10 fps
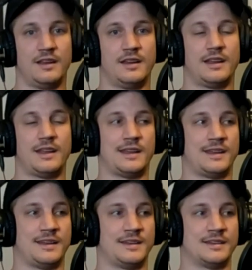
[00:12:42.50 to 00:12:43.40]

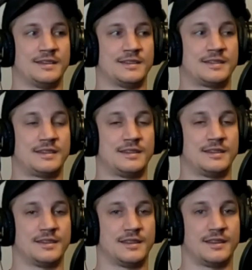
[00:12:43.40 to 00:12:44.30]
is
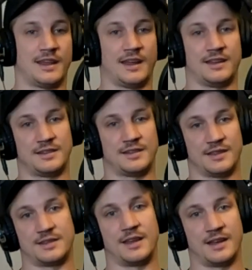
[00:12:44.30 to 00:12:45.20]
that the
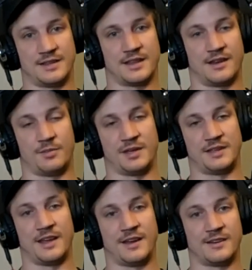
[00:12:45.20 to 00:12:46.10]
studies that have been
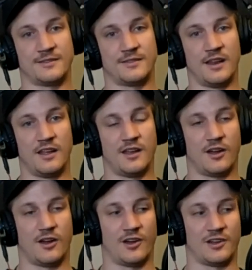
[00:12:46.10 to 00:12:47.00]
done
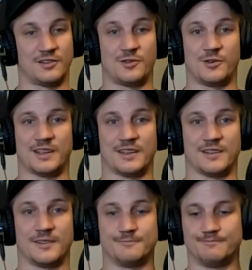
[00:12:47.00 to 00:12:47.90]
on doing
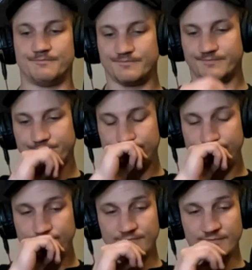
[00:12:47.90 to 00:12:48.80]

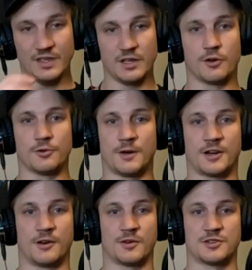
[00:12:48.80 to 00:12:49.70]
cold water
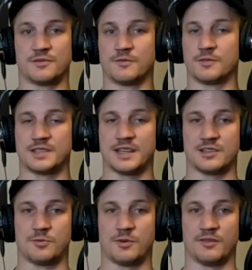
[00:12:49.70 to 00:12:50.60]
immersion for 10 to
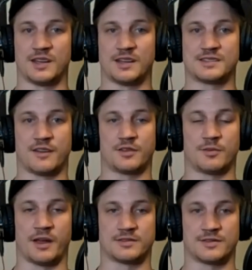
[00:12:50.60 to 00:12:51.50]
12 minutes after
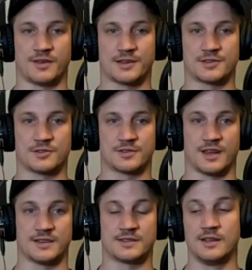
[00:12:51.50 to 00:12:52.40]
bouts of
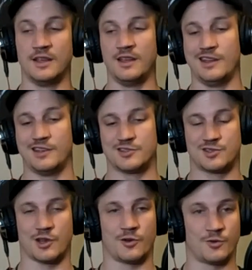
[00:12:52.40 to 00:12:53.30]
exercise
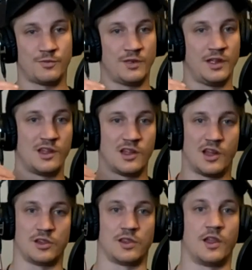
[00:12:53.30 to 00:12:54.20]
show a
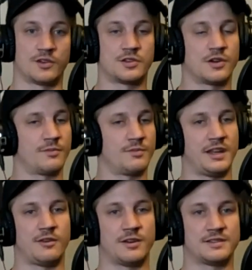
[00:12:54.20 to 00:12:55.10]
long-term
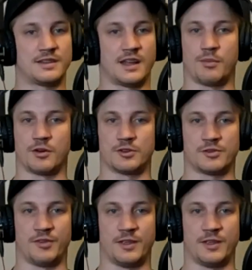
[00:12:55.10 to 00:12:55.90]
decrease in hypertrophy